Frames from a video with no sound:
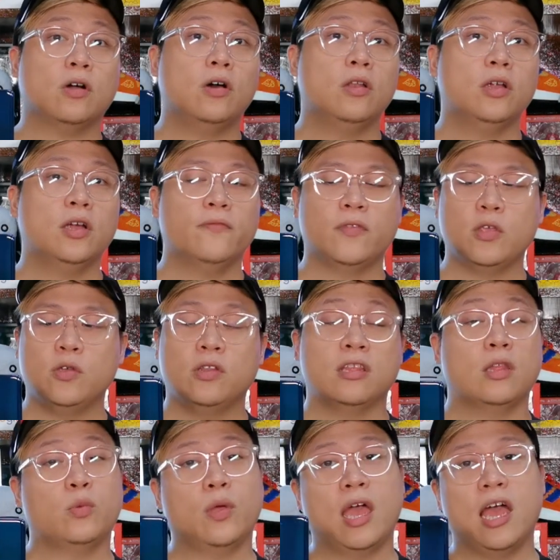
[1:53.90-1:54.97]
color of the
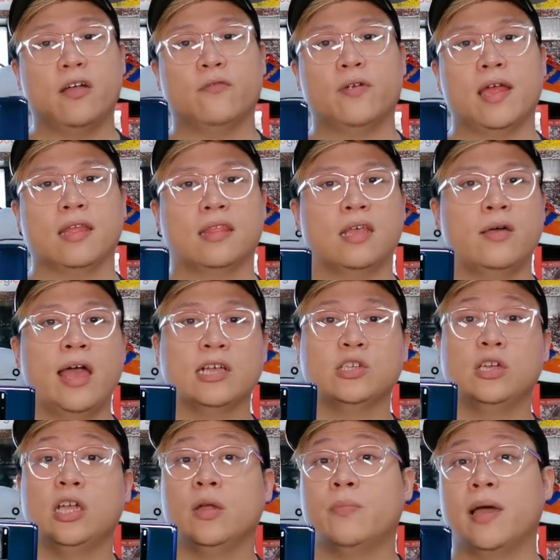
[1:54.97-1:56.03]
unit that we have right now
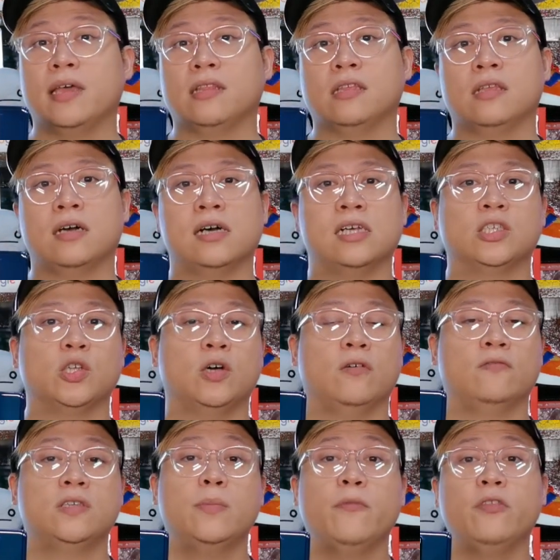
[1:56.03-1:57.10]
actually reminded us
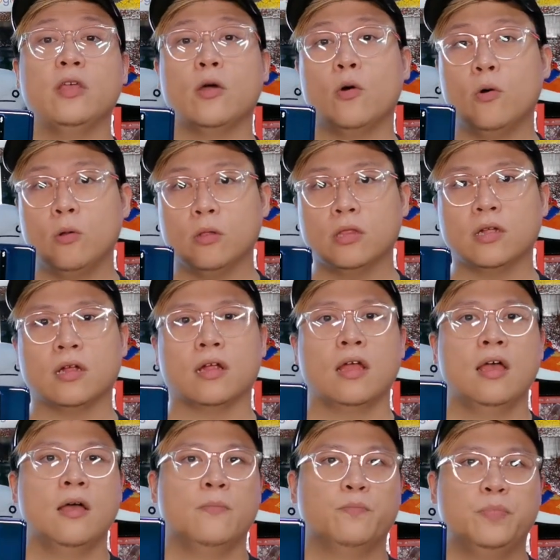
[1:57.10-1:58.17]
of some of the
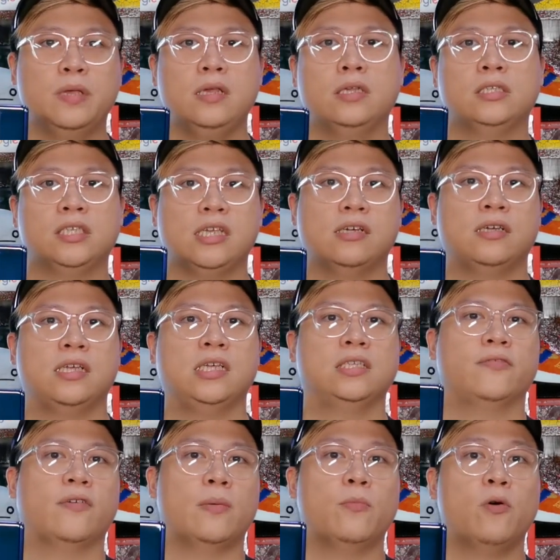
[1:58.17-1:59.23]
older P
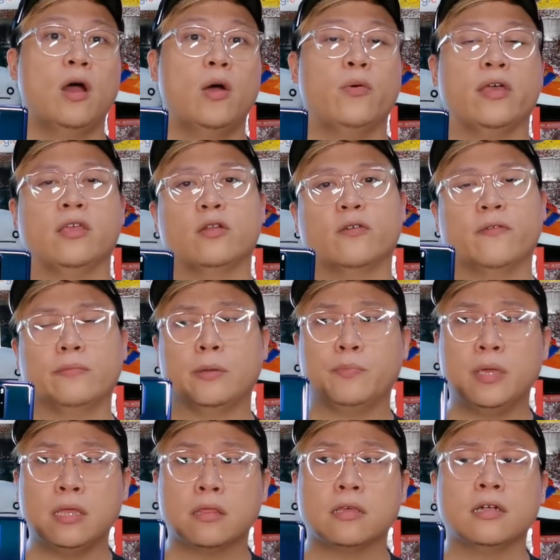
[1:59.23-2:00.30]
series from Huawei, you know, from the
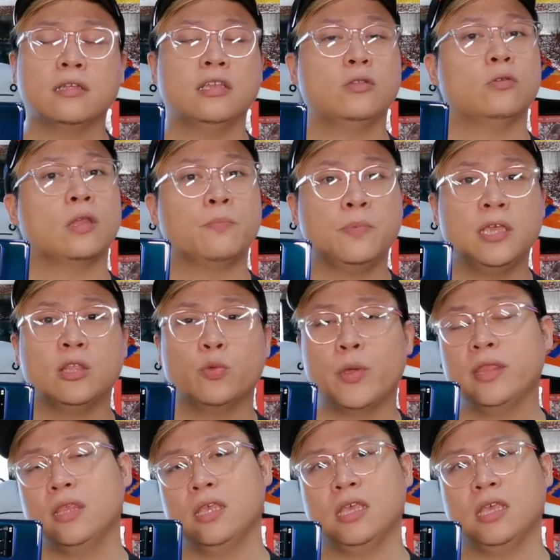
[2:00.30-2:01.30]
P30 to the P20